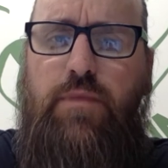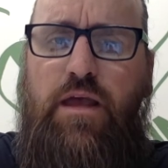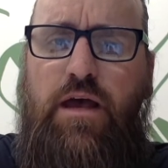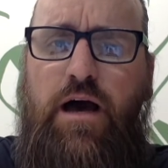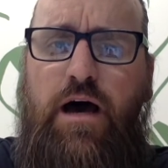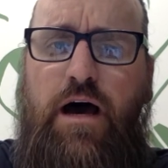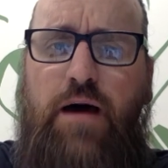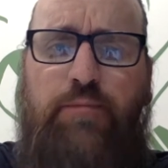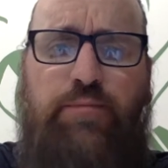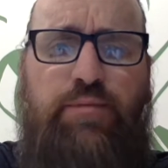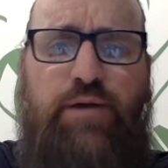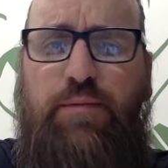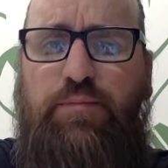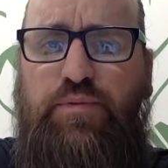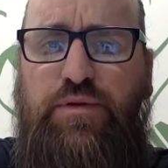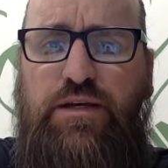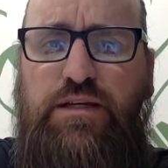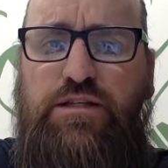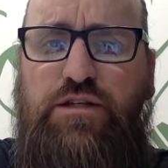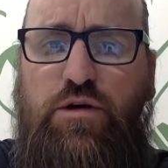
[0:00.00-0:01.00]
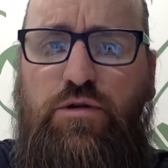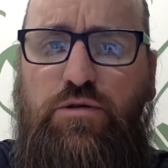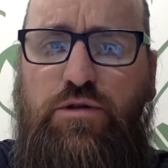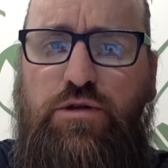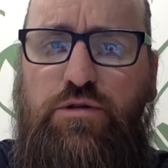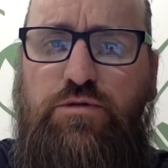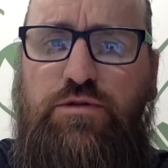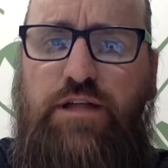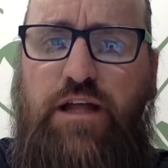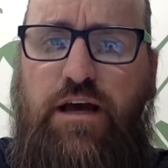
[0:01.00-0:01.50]
um, but please don't
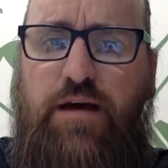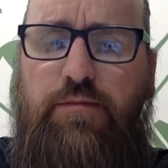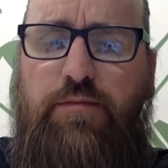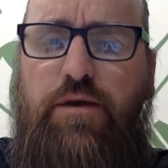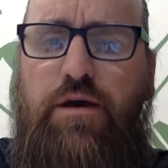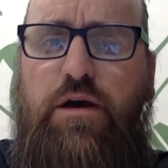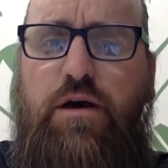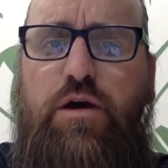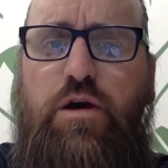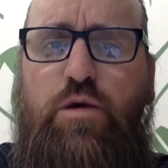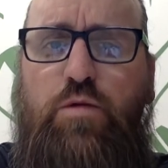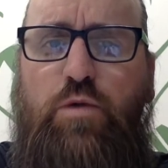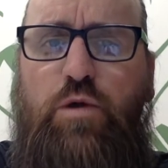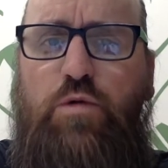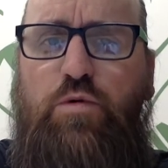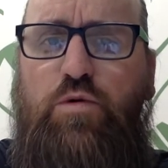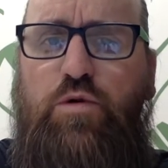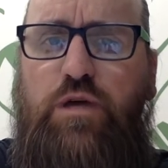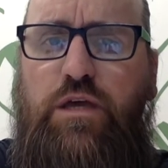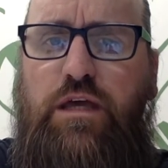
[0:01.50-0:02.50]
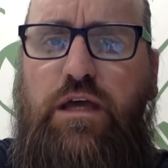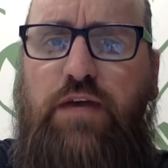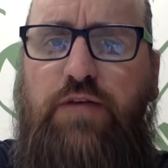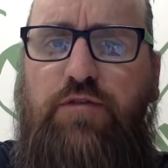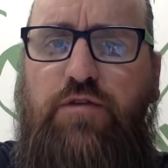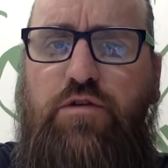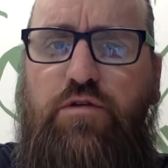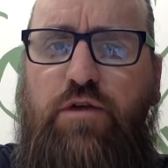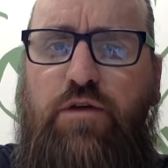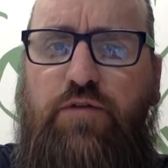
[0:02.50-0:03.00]
lose them. We will give
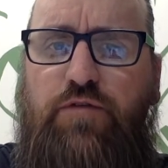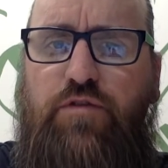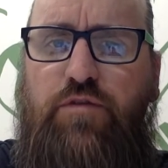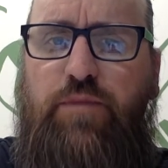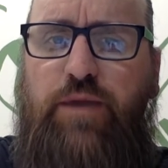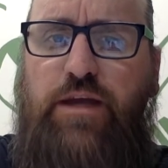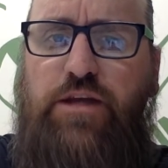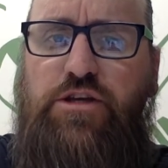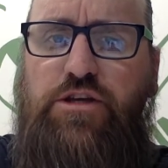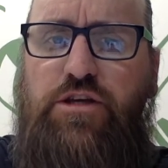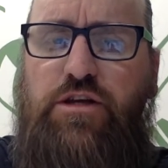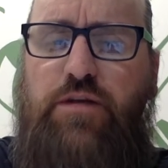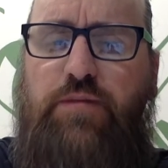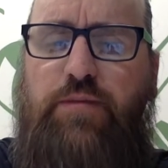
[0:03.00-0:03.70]
you information